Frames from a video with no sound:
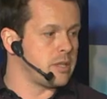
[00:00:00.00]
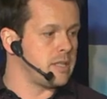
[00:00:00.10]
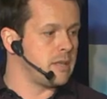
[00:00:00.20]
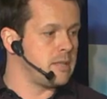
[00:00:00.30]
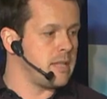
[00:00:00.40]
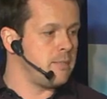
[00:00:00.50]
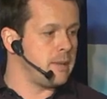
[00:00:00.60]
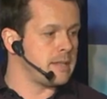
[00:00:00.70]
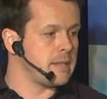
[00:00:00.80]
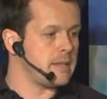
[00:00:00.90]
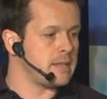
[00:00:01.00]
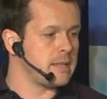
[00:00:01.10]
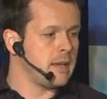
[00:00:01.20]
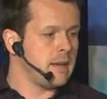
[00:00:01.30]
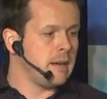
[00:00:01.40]
systems in the
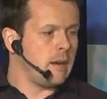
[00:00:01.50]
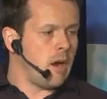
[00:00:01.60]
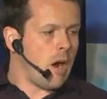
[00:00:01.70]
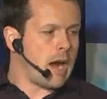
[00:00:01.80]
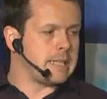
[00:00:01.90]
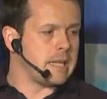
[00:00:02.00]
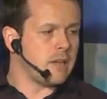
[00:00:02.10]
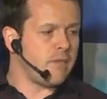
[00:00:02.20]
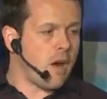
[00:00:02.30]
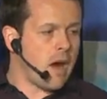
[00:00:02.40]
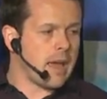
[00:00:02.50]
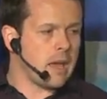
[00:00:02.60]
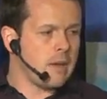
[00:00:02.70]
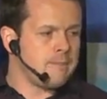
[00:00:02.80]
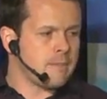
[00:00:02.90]
business, identify
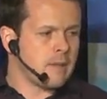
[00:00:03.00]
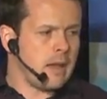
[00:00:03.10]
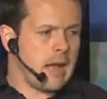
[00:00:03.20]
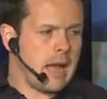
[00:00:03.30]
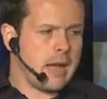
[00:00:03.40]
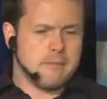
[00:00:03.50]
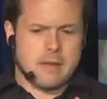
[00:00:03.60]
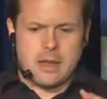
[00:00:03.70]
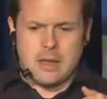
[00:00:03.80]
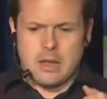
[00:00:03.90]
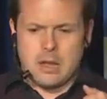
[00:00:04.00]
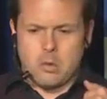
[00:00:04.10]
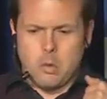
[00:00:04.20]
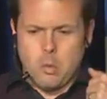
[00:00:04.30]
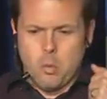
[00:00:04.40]
um,
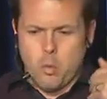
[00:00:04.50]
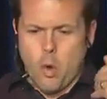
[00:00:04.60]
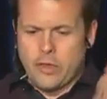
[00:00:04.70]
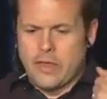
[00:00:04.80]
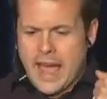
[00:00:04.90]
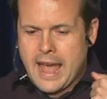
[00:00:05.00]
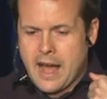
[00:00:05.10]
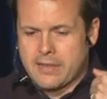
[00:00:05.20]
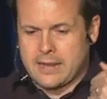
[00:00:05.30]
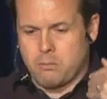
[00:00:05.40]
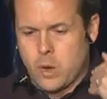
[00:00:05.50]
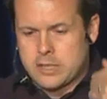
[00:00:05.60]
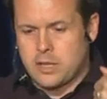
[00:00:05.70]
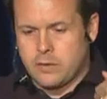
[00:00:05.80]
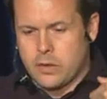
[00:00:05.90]
what they are. Then,
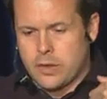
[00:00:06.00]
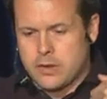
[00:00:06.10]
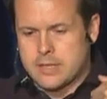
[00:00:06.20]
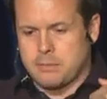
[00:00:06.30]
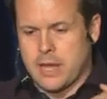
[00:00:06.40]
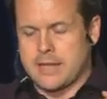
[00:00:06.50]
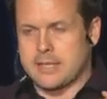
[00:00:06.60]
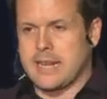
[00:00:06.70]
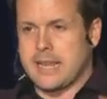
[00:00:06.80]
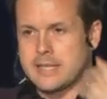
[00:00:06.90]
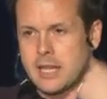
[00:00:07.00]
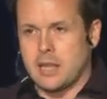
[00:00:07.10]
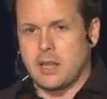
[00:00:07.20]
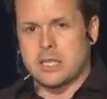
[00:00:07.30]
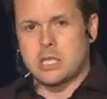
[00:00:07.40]
once you've got those in place, the next thing I
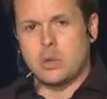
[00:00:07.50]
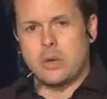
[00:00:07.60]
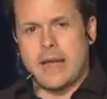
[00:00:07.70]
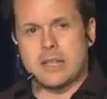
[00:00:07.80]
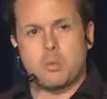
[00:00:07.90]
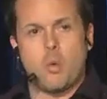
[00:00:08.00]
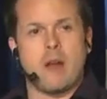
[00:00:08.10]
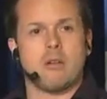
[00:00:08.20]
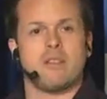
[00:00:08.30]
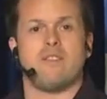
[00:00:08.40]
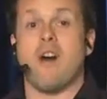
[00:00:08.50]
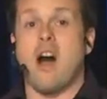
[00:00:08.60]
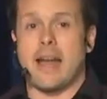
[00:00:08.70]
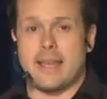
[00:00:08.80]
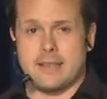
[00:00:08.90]
like to look at is where are the
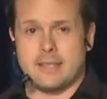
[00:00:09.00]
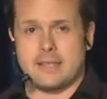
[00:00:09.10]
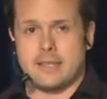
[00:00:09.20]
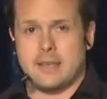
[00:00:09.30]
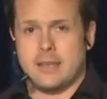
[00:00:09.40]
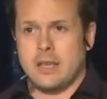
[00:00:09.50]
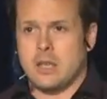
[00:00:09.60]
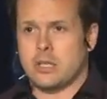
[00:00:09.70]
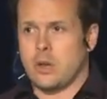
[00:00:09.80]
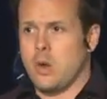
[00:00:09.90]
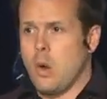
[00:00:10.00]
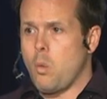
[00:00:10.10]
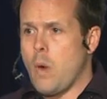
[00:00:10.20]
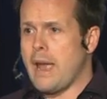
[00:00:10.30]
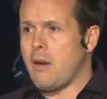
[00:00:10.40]
fires? So,
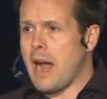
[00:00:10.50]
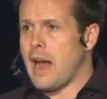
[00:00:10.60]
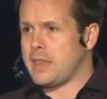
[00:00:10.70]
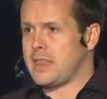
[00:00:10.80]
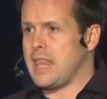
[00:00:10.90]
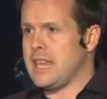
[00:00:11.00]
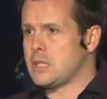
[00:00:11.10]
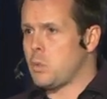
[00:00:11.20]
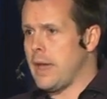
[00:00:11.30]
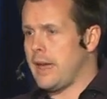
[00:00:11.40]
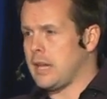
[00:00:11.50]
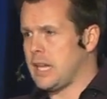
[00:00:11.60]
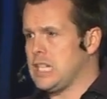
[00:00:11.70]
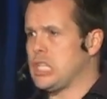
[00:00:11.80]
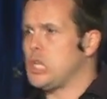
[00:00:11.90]
where are things where
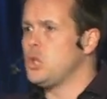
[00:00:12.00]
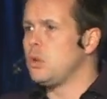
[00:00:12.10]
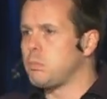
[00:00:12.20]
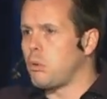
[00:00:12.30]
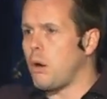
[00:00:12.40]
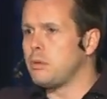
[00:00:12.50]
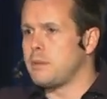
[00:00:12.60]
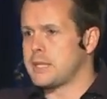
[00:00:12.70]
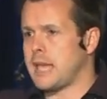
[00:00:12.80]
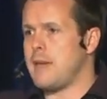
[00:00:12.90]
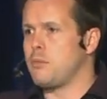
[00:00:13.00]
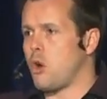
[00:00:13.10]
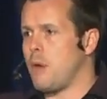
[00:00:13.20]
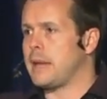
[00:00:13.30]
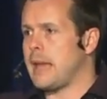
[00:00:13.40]
continual problems keep
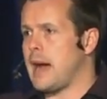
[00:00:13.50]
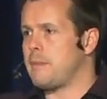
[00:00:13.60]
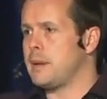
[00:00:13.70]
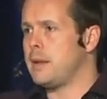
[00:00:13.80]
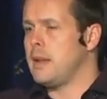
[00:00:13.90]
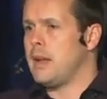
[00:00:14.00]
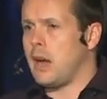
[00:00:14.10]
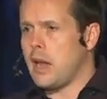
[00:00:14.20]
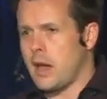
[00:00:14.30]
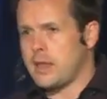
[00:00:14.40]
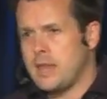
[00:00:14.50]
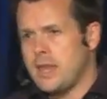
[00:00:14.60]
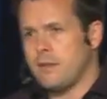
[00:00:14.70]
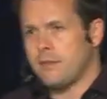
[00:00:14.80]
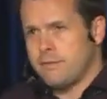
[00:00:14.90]
cropping up? I, I
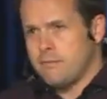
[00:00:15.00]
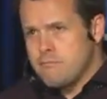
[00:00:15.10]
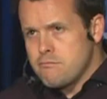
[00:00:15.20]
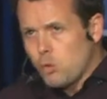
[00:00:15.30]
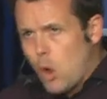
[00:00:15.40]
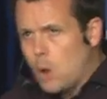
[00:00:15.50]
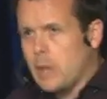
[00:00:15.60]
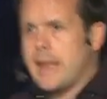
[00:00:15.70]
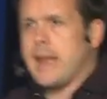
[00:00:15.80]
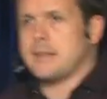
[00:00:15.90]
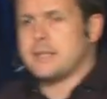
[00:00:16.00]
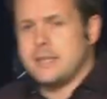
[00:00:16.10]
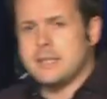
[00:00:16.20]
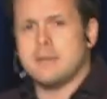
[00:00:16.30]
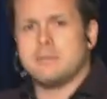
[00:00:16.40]
think of rolling out
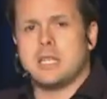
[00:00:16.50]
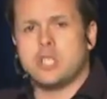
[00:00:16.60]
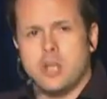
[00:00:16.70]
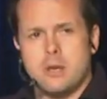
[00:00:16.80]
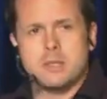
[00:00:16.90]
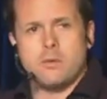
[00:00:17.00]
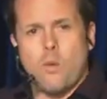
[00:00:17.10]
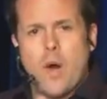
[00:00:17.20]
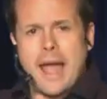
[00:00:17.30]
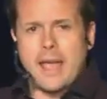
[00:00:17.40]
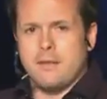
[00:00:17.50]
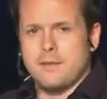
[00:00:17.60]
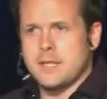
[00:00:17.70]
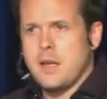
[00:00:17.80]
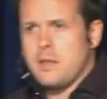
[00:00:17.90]
systems in terms of
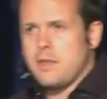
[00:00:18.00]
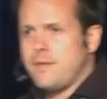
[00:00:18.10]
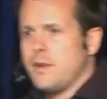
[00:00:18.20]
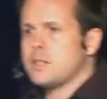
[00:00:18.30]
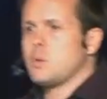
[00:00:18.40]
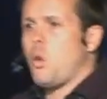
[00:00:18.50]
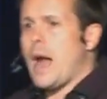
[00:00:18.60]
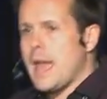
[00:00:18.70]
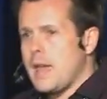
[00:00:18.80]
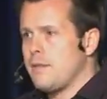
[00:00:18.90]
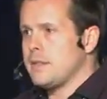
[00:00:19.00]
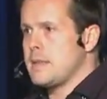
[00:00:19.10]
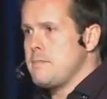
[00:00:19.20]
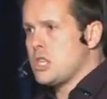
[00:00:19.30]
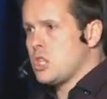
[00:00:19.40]
waves. The first wave is
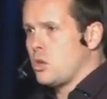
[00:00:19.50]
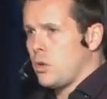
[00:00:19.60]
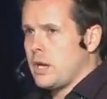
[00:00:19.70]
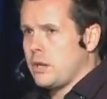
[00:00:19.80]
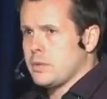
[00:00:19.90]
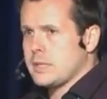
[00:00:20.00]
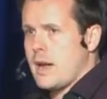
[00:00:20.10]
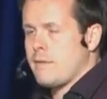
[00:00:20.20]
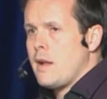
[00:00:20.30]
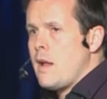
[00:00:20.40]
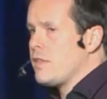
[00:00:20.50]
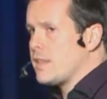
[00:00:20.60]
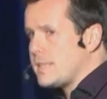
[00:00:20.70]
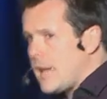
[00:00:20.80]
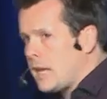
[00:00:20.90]
the mission critical stuff. The
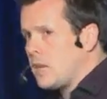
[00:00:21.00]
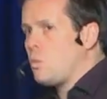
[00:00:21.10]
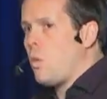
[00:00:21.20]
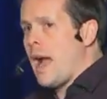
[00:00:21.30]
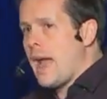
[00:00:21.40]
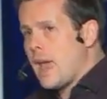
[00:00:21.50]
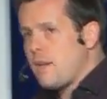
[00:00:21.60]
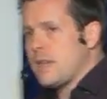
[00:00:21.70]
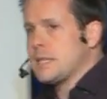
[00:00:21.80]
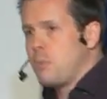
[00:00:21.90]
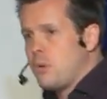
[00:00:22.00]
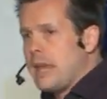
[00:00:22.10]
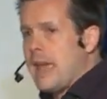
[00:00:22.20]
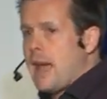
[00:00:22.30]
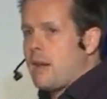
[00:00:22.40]
second wave is
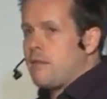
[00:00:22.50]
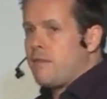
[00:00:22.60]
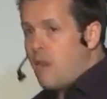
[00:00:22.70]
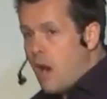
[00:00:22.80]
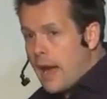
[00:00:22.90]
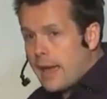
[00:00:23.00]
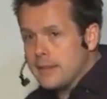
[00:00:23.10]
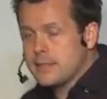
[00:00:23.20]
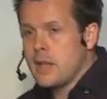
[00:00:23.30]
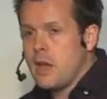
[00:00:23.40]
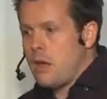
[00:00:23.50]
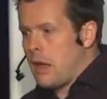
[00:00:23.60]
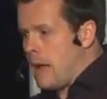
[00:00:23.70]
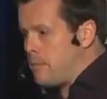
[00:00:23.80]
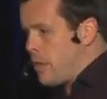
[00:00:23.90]
putting out fires.
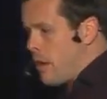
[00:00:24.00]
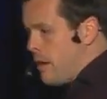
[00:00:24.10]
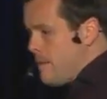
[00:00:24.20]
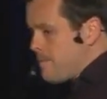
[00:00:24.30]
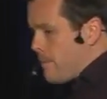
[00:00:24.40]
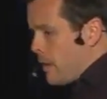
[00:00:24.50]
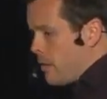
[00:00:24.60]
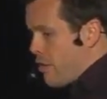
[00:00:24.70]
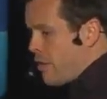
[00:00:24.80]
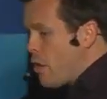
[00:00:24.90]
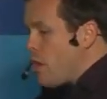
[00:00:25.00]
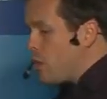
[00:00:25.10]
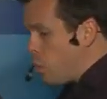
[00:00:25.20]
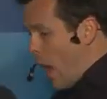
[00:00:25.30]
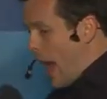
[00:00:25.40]
Uh, the, the
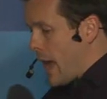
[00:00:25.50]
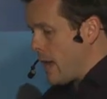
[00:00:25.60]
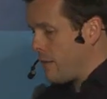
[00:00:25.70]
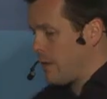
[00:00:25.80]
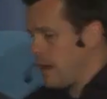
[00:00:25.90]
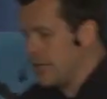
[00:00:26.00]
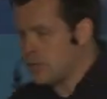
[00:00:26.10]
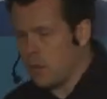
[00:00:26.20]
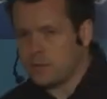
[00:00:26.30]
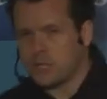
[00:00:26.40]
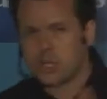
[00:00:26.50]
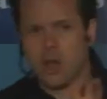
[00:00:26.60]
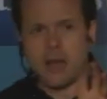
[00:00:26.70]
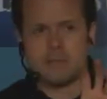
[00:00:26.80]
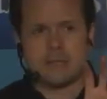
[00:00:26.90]
third wave is
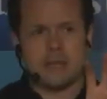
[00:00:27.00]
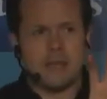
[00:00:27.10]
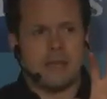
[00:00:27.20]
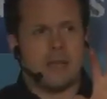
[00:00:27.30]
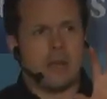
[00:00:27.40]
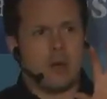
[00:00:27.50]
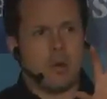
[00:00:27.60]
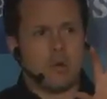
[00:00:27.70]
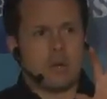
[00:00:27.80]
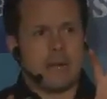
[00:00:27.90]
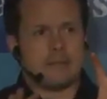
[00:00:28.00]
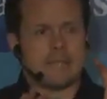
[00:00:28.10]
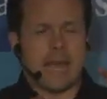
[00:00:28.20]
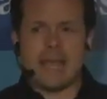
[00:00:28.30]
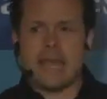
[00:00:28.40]
oftentimes
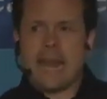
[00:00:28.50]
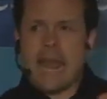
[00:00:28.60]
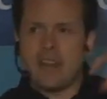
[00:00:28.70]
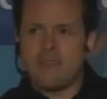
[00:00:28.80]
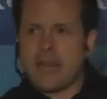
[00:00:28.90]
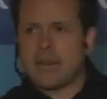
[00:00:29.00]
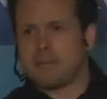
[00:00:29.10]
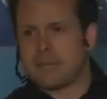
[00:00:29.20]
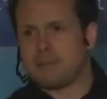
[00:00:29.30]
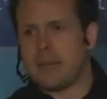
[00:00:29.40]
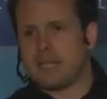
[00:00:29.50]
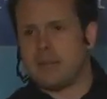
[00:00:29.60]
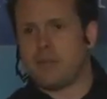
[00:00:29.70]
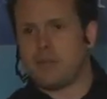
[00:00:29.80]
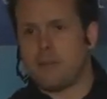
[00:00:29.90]
taking an elevated
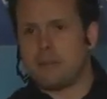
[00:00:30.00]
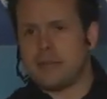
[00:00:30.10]
perspective of your